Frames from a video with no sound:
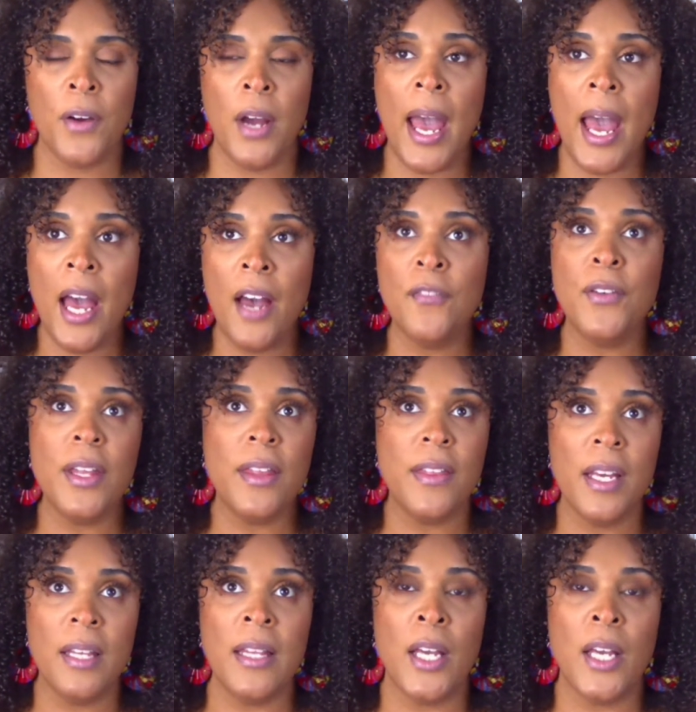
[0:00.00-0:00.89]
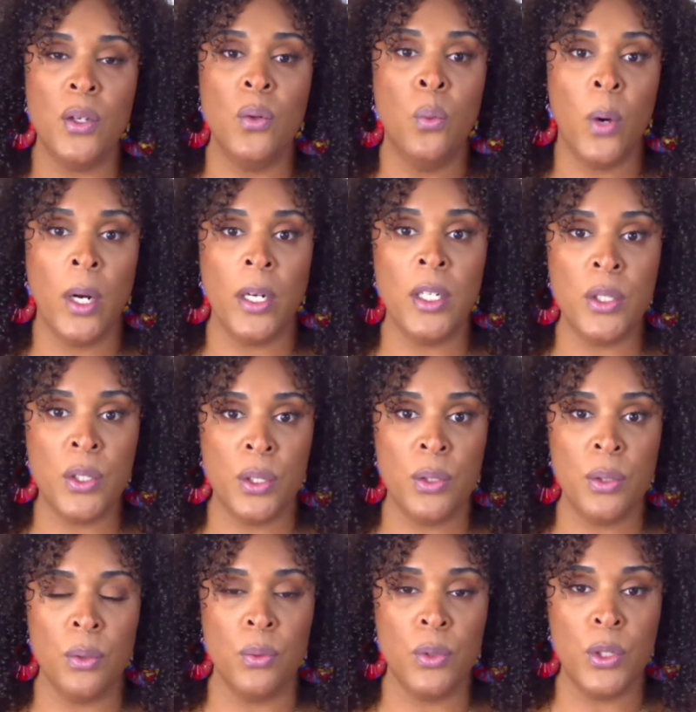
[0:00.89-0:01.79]
For everything that you want to
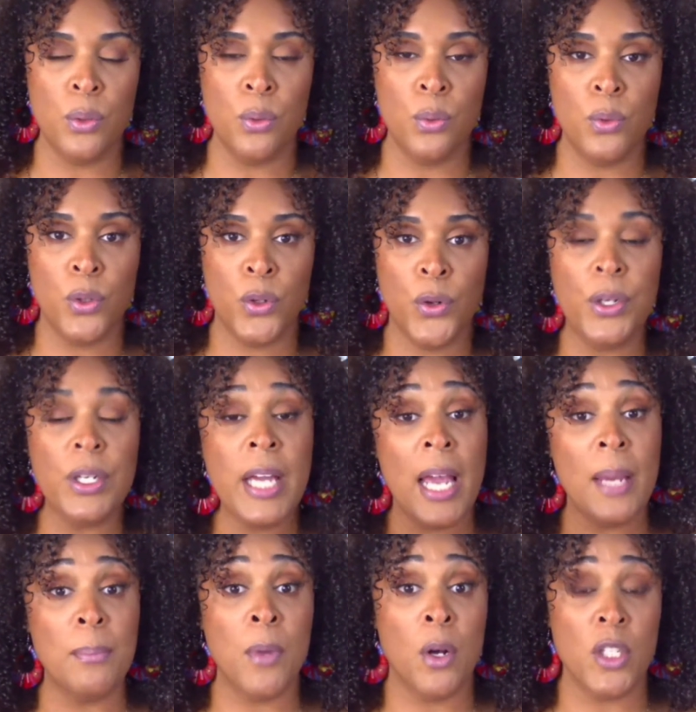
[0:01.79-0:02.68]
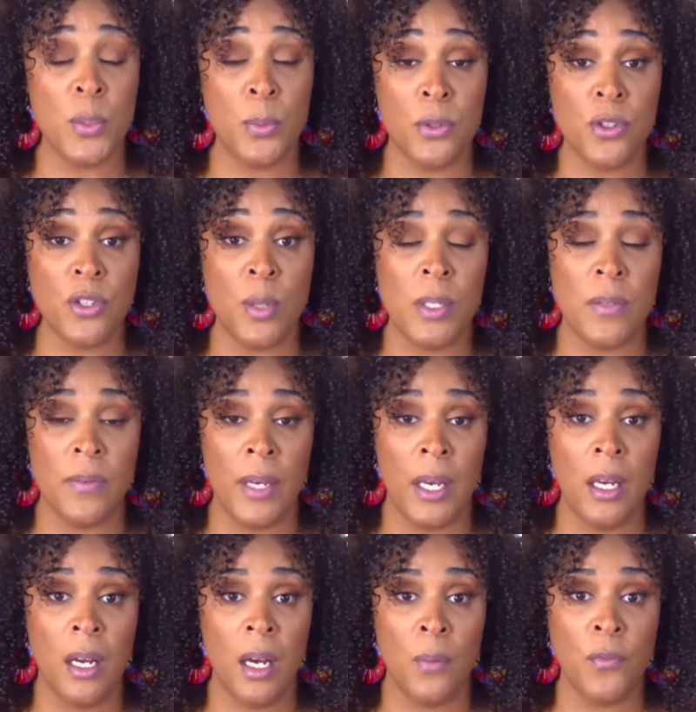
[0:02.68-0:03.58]
do to create multiple streams of
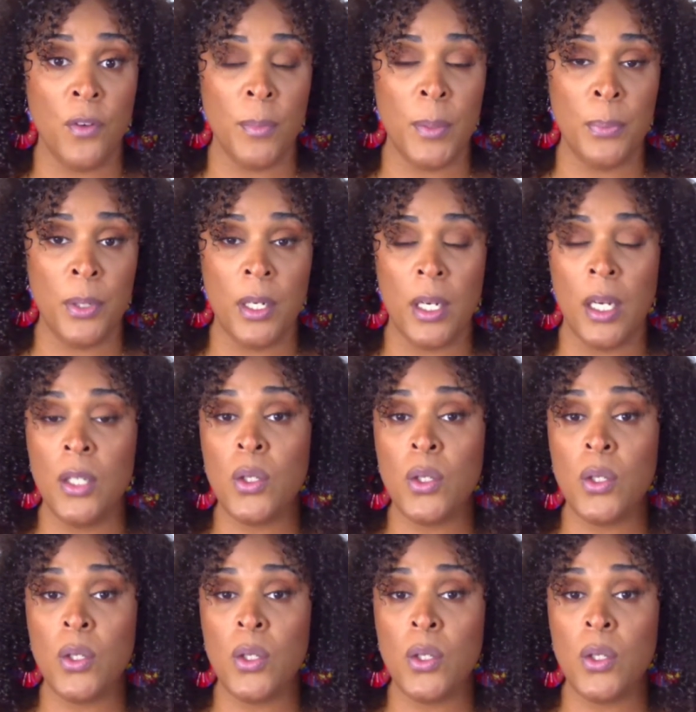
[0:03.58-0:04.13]
income from a book,